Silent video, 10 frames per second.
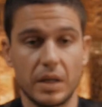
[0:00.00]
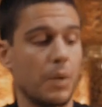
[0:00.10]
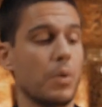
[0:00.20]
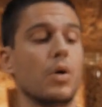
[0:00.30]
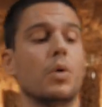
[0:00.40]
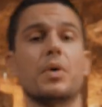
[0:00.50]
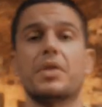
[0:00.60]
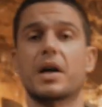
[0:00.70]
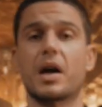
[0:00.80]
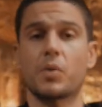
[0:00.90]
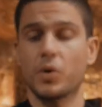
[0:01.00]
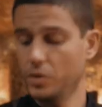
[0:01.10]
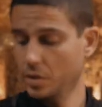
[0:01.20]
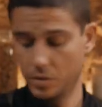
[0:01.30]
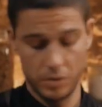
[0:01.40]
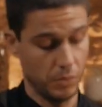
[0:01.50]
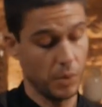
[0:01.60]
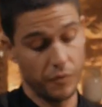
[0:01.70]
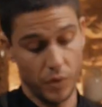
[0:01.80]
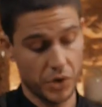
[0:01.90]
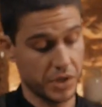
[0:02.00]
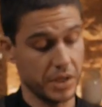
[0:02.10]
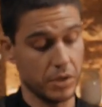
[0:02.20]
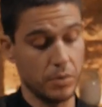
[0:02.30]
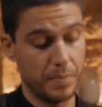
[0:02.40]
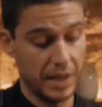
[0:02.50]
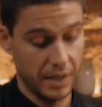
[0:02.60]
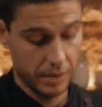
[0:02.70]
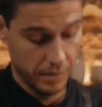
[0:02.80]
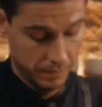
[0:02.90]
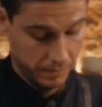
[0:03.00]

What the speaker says: Now we go with the carrot. We first need to peel it,